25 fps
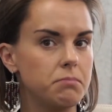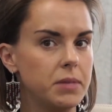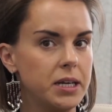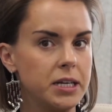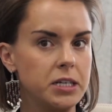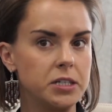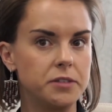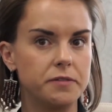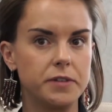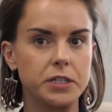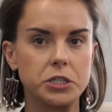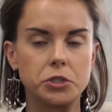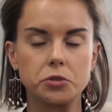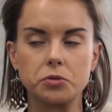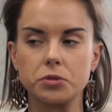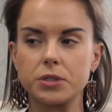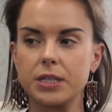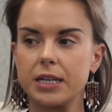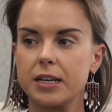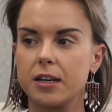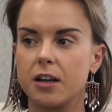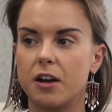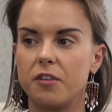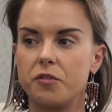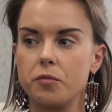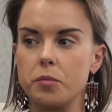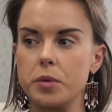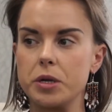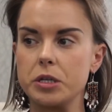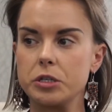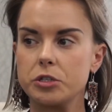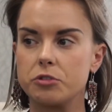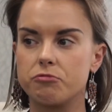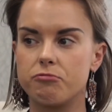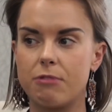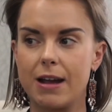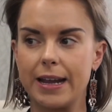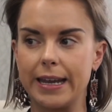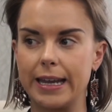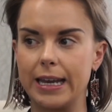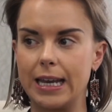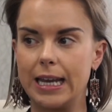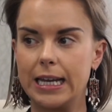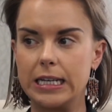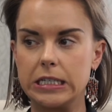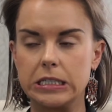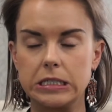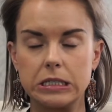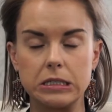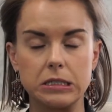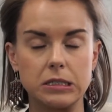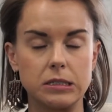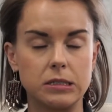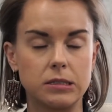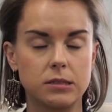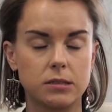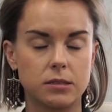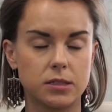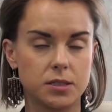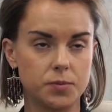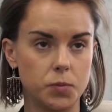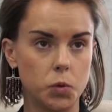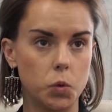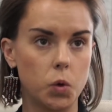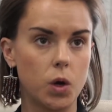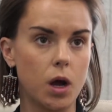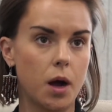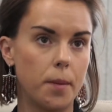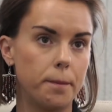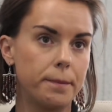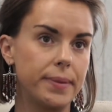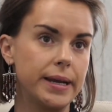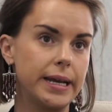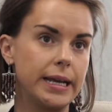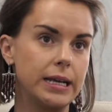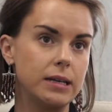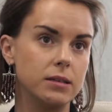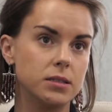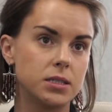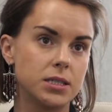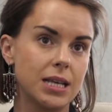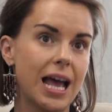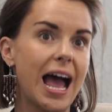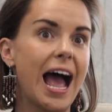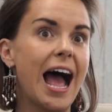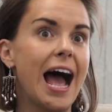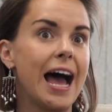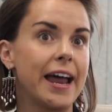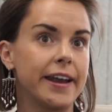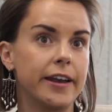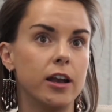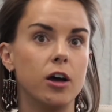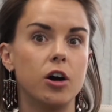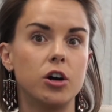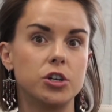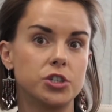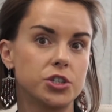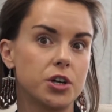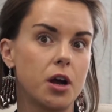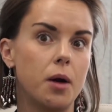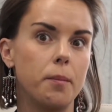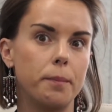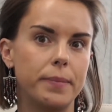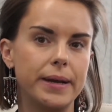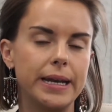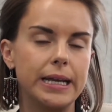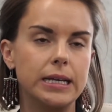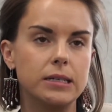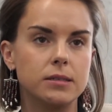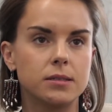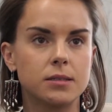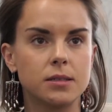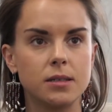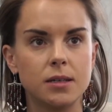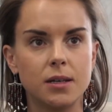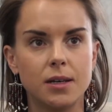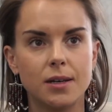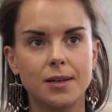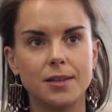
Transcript: Individuals and governments, regulators, small companies and large companies.